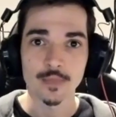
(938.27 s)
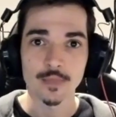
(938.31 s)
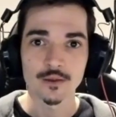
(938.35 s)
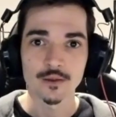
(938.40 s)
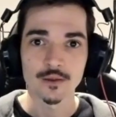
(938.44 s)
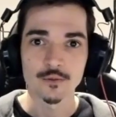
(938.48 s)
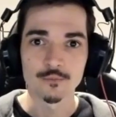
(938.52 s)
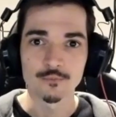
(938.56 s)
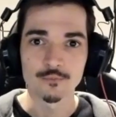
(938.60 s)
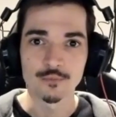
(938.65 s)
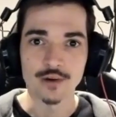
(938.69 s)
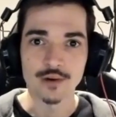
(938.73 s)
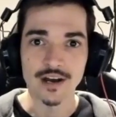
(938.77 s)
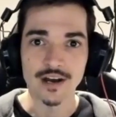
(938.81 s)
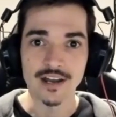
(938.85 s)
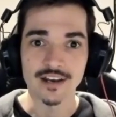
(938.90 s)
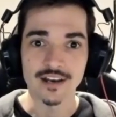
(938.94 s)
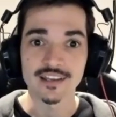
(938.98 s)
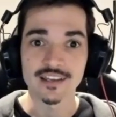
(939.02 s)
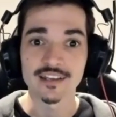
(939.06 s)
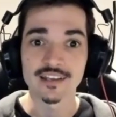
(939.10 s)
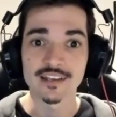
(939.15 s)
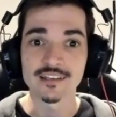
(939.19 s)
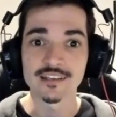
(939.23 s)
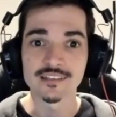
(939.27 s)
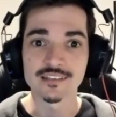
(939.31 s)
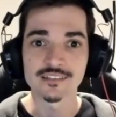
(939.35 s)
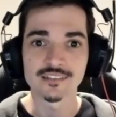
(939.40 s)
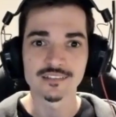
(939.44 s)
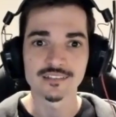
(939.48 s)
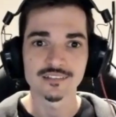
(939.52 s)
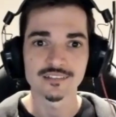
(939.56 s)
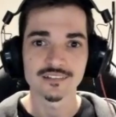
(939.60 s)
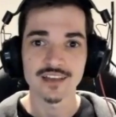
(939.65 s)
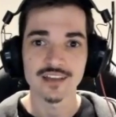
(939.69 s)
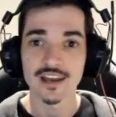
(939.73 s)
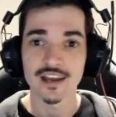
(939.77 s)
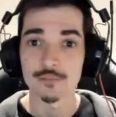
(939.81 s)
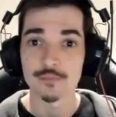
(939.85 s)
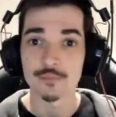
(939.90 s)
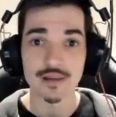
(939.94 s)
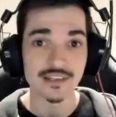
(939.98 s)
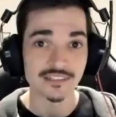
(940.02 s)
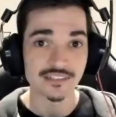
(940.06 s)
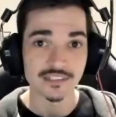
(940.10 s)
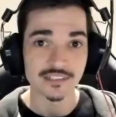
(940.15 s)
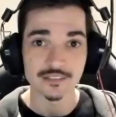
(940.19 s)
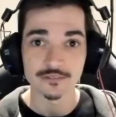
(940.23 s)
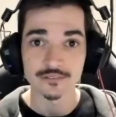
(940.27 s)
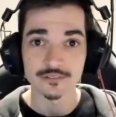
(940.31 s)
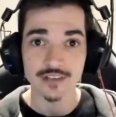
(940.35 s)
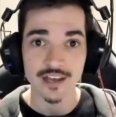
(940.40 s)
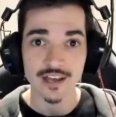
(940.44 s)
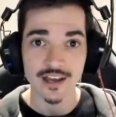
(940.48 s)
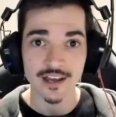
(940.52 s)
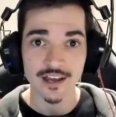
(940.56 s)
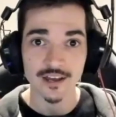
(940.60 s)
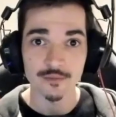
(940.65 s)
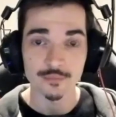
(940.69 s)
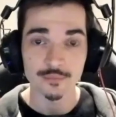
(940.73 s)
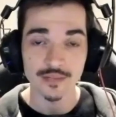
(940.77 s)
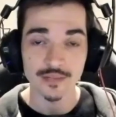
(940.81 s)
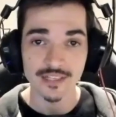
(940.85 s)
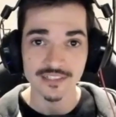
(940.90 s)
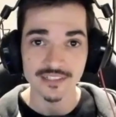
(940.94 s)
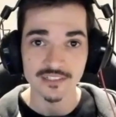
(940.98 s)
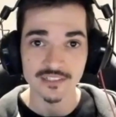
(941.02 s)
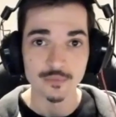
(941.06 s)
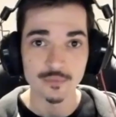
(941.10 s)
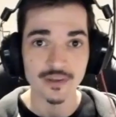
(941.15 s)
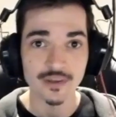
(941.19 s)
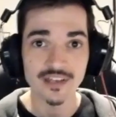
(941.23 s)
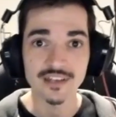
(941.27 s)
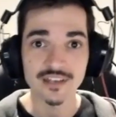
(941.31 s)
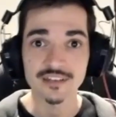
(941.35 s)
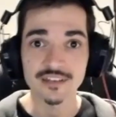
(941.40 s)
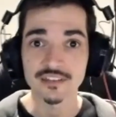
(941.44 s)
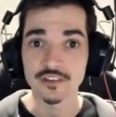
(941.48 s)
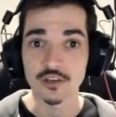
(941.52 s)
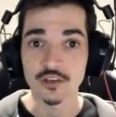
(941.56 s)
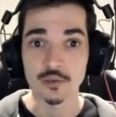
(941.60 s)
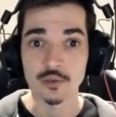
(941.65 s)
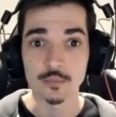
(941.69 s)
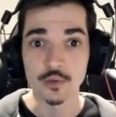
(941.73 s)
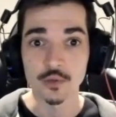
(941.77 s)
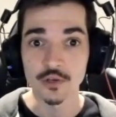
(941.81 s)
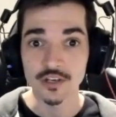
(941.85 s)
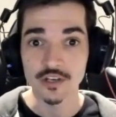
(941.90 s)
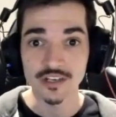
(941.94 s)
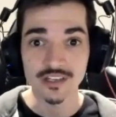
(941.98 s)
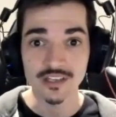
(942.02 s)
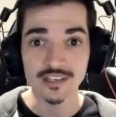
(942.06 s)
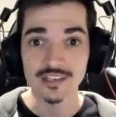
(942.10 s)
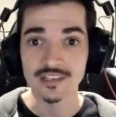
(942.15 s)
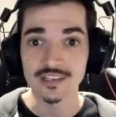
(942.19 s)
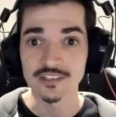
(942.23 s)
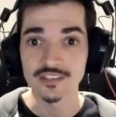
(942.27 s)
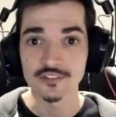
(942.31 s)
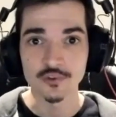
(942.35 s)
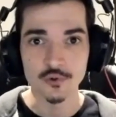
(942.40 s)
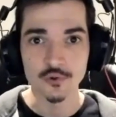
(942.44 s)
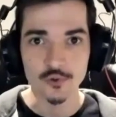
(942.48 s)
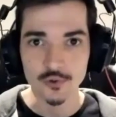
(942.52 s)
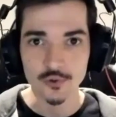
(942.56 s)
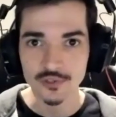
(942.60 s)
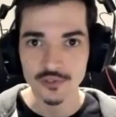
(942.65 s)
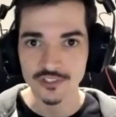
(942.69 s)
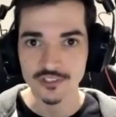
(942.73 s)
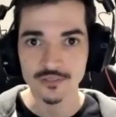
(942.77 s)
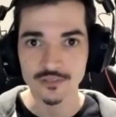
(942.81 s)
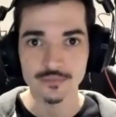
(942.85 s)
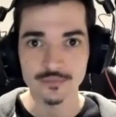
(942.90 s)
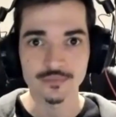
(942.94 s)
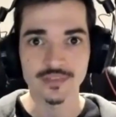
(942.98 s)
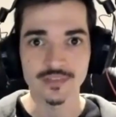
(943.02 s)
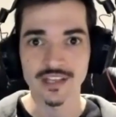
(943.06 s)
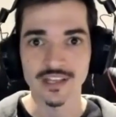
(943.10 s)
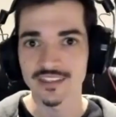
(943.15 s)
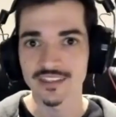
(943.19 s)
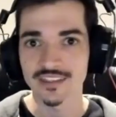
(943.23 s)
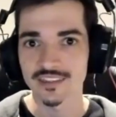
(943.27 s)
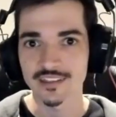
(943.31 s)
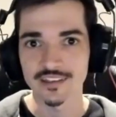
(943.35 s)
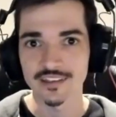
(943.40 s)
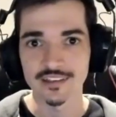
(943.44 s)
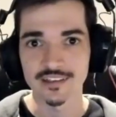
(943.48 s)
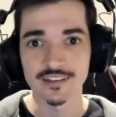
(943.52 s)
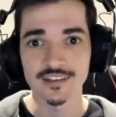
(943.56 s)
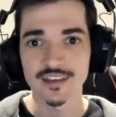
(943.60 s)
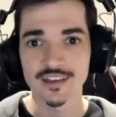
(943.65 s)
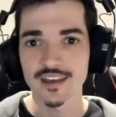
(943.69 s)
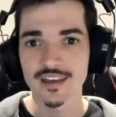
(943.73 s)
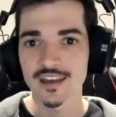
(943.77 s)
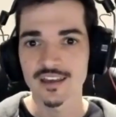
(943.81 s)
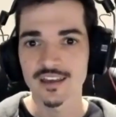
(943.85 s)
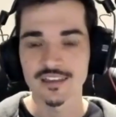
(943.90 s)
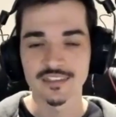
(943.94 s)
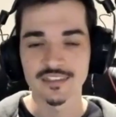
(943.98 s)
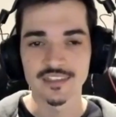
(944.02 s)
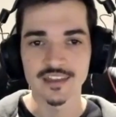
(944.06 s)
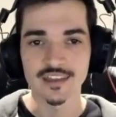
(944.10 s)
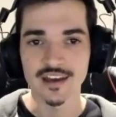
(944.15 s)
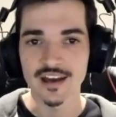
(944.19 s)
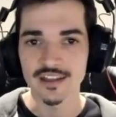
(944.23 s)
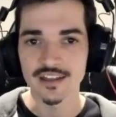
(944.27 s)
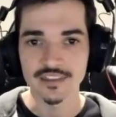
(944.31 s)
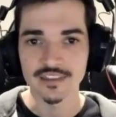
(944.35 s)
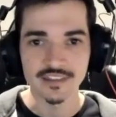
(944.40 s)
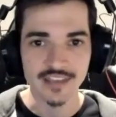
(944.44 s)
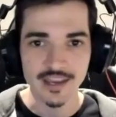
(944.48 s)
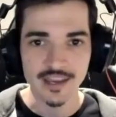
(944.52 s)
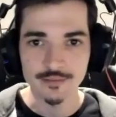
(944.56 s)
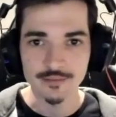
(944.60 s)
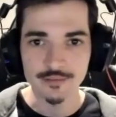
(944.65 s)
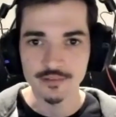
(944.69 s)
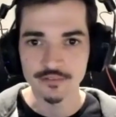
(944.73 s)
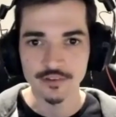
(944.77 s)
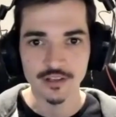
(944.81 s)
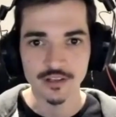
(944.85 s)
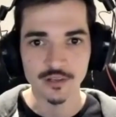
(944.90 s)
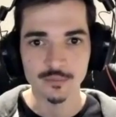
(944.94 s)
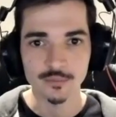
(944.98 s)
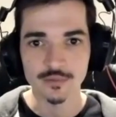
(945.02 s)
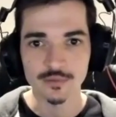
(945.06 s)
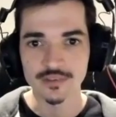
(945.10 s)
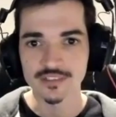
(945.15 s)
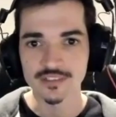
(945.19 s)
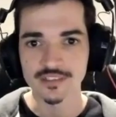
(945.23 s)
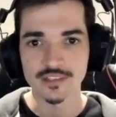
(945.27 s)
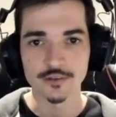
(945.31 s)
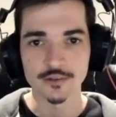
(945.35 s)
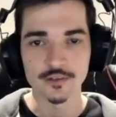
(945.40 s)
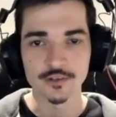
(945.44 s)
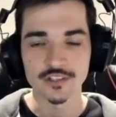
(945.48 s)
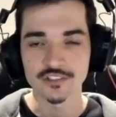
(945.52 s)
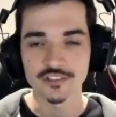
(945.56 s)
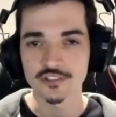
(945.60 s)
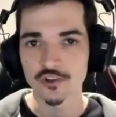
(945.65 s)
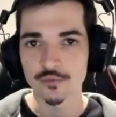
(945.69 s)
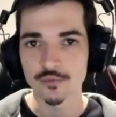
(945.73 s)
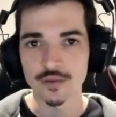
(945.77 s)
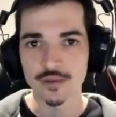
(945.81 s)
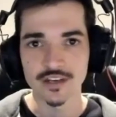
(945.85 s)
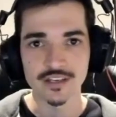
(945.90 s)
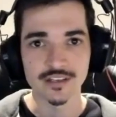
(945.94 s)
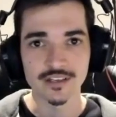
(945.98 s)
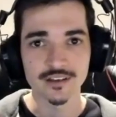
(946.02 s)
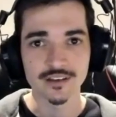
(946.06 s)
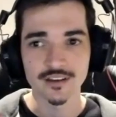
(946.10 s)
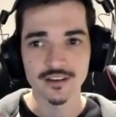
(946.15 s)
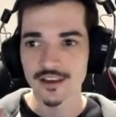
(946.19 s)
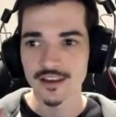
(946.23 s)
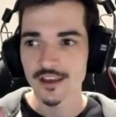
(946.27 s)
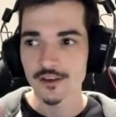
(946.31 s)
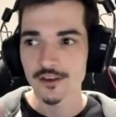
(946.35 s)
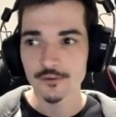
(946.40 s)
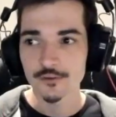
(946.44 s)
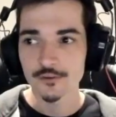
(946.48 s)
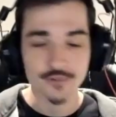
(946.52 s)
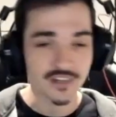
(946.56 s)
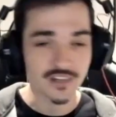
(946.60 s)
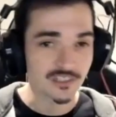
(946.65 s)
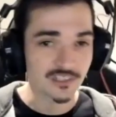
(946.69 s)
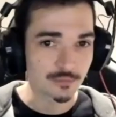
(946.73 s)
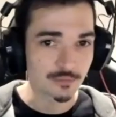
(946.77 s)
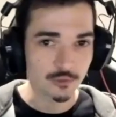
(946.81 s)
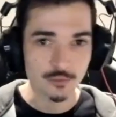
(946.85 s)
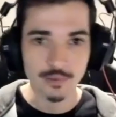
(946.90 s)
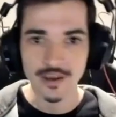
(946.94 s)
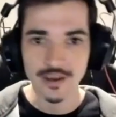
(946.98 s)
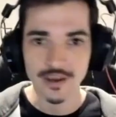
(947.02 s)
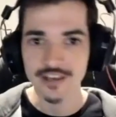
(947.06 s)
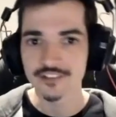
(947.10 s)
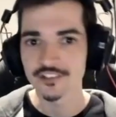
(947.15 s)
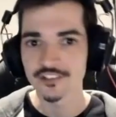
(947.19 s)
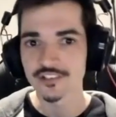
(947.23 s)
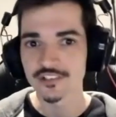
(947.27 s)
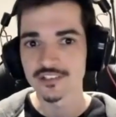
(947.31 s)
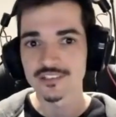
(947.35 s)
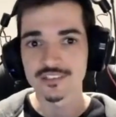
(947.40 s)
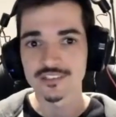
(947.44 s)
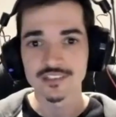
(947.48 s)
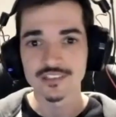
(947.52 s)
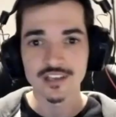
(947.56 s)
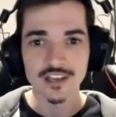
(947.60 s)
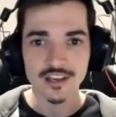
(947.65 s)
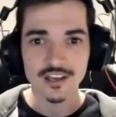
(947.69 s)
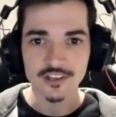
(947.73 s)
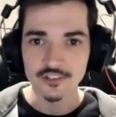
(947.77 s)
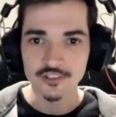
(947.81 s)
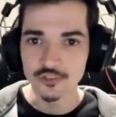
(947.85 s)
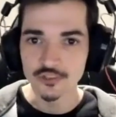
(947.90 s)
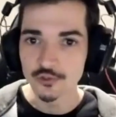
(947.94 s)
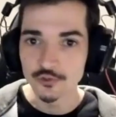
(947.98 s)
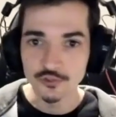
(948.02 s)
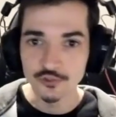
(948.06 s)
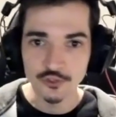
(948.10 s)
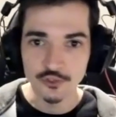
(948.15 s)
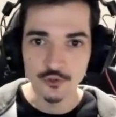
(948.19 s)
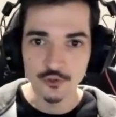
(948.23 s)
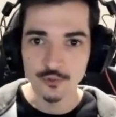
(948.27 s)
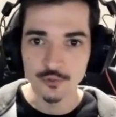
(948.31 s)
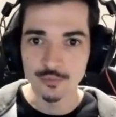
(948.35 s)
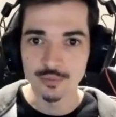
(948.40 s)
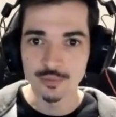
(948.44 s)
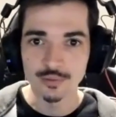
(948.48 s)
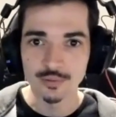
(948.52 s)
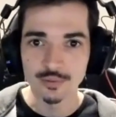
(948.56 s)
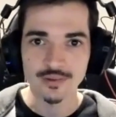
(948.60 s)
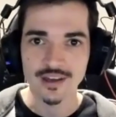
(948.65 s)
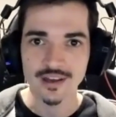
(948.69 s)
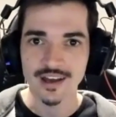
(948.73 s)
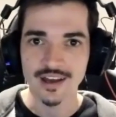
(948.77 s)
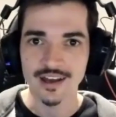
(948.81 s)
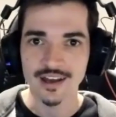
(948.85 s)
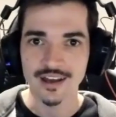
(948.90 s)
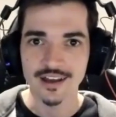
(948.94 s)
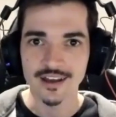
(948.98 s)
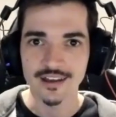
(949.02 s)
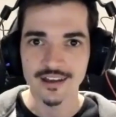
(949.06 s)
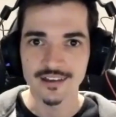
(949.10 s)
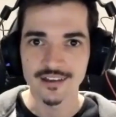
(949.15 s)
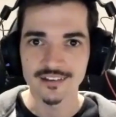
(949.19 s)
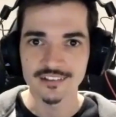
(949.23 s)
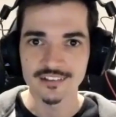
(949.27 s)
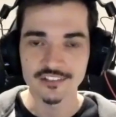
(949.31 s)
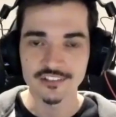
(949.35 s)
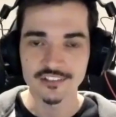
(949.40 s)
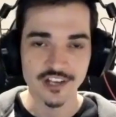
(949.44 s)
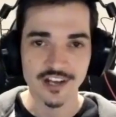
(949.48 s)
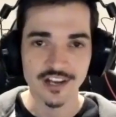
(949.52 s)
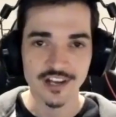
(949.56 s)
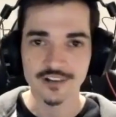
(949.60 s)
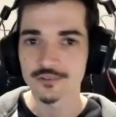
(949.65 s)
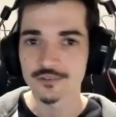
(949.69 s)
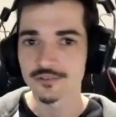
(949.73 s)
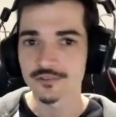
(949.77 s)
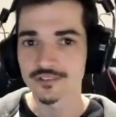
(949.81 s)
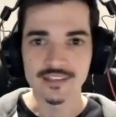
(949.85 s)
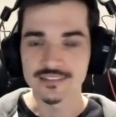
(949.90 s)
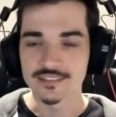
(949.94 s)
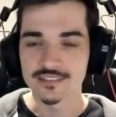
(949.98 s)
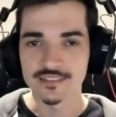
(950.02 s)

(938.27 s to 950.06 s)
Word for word: but it is an amazing uh, place to be the community is awesome like the the other game developers there are so many facebook pages YouTube uh, channels.